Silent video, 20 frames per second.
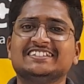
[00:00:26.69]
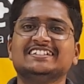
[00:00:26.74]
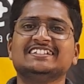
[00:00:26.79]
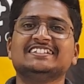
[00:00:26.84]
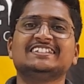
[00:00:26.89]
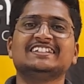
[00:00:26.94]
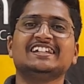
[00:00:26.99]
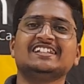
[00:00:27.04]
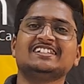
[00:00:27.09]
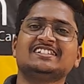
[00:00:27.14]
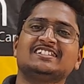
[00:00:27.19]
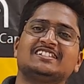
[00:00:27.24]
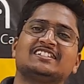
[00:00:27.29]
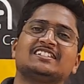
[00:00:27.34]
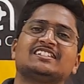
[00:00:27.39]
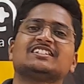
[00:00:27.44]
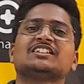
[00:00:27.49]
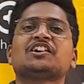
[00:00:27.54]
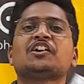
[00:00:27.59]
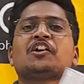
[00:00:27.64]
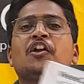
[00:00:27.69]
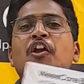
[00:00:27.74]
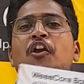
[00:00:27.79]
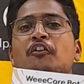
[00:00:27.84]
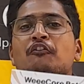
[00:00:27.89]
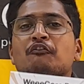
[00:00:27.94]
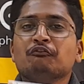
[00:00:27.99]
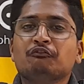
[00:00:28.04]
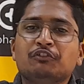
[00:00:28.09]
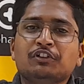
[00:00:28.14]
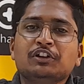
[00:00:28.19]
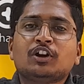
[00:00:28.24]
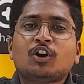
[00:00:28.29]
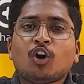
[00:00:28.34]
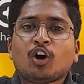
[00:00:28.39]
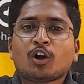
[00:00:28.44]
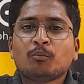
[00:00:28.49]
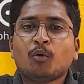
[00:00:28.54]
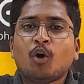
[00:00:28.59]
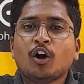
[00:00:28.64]
This is we
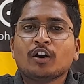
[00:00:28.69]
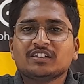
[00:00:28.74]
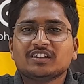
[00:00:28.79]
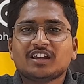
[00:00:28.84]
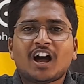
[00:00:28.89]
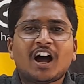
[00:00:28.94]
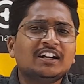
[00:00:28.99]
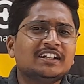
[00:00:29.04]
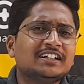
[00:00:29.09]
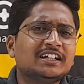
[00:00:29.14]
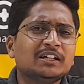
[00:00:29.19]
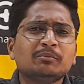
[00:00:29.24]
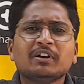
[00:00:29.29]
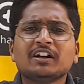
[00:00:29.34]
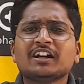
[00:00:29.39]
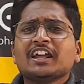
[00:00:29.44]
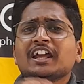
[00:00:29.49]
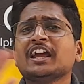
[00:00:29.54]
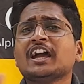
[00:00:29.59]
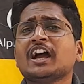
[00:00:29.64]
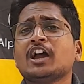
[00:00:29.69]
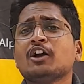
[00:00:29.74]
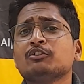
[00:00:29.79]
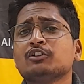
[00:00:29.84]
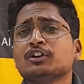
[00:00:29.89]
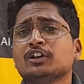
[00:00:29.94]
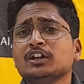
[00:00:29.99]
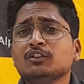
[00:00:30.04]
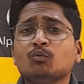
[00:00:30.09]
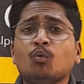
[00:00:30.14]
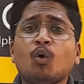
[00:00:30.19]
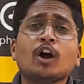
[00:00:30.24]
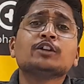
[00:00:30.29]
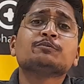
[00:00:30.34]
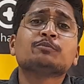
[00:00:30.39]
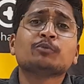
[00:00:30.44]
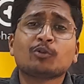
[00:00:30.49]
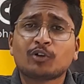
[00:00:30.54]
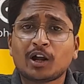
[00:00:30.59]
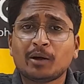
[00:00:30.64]
got what? The ultimate AIoT voice
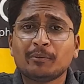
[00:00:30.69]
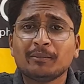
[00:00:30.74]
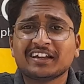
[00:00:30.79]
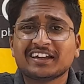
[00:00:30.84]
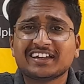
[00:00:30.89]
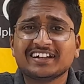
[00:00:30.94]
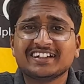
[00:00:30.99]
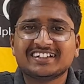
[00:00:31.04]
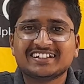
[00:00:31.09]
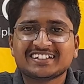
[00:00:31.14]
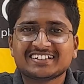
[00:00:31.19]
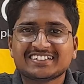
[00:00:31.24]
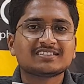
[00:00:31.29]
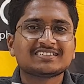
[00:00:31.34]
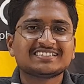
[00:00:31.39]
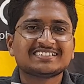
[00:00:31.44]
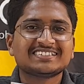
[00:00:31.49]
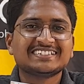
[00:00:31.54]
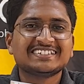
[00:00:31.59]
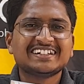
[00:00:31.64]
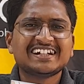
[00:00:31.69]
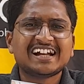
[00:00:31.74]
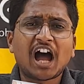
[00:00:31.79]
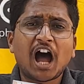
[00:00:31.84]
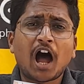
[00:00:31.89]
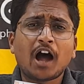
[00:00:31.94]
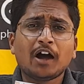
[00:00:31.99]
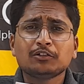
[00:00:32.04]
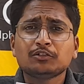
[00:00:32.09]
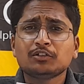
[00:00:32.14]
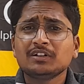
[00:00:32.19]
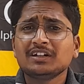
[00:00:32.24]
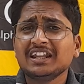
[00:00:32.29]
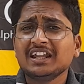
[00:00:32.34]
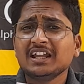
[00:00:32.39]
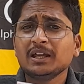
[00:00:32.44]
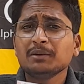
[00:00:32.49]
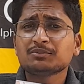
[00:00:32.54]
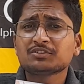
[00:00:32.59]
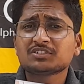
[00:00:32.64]
programming kit. I know the
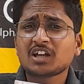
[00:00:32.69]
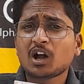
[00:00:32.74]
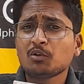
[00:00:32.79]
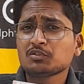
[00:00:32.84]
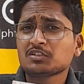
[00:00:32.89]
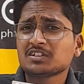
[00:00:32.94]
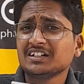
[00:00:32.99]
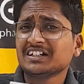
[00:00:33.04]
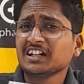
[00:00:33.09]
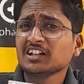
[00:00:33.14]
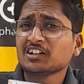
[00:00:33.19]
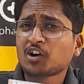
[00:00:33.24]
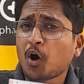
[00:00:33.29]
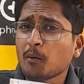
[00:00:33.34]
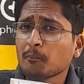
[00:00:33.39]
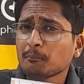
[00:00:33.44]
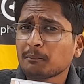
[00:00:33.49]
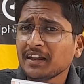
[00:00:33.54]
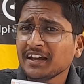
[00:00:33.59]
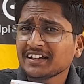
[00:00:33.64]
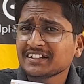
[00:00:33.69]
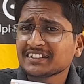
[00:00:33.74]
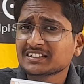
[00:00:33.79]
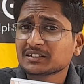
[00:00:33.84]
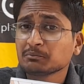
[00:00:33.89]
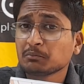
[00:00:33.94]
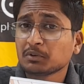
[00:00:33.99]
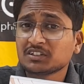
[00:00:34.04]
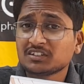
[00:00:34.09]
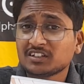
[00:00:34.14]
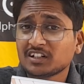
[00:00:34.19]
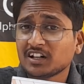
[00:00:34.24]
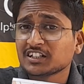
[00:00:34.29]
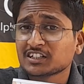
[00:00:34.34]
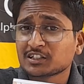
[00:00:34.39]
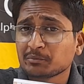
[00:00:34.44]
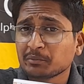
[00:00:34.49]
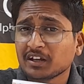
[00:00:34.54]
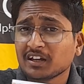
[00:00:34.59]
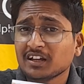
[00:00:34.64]
name sounds a little complex, but trust
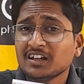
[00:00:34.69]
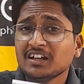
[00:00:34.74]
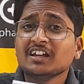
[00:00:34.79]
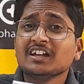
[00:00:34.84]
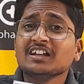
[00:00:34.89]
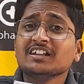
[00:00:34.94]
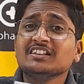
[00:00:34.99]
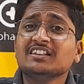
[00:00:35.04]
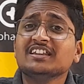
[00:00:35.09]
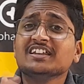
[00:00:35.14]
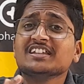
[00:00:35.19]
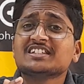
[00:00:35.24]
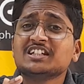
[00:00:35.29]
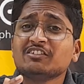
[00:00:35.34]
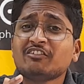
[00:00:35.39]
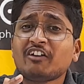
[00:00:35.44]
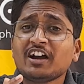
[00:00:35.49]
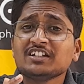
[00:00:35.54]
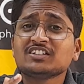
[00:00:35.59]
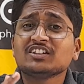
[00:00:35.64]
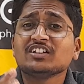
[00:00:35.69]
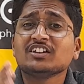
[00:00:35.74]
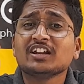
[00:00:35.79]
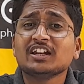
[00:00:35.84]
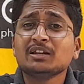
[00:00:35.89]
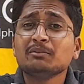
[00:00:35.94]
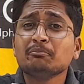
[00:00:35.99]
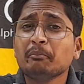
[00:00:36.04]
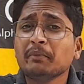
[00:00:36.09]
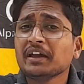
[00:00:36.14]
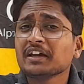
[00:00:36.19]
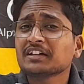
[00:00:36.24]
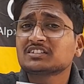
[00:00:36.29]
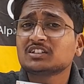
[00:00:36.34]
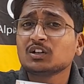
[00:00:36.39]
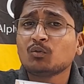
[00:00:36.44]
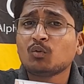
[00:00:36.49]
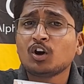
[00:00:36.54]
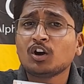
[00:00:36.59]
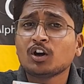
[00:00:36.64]
me, this device really makes the
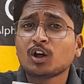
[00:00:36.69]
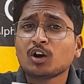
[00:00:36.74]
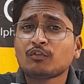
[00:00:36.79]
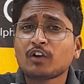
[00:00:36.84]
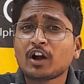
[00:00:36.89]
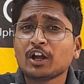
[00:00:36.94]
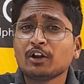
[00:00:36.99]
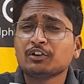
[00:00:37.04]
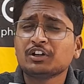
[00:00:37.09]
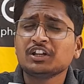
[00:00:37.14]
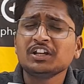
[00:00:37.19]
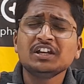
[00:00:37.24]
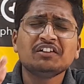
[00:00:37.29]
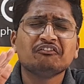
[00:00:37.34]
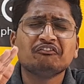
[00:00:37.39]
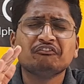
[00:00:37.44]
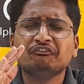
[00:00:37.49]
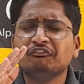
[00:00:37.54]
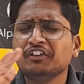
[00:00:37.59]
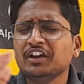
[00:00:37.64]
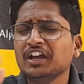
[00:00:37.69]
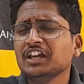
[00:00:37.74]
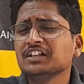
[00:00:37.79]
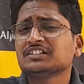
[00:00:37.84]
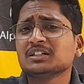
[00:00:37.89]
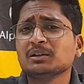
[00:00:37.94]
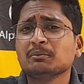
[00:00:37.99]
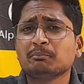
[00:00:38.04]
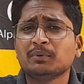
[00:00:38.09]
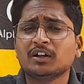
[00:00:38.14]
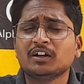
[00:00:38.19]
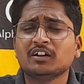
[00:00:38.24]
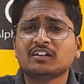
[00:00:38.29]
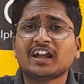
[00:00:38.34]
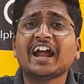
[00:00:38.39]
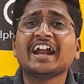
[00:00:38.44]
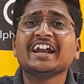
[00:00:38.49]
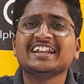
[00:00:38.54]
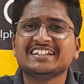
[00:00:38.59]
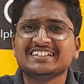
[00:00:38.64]
world of IoT way simpler
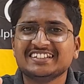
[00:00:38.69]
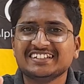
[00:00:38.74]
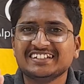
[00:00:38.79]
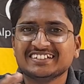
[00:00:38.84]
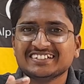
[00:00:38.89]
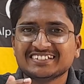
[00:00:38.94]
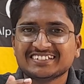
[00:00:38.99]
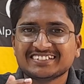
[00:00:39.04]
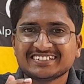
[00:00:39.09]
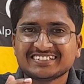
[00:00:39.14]
and easier.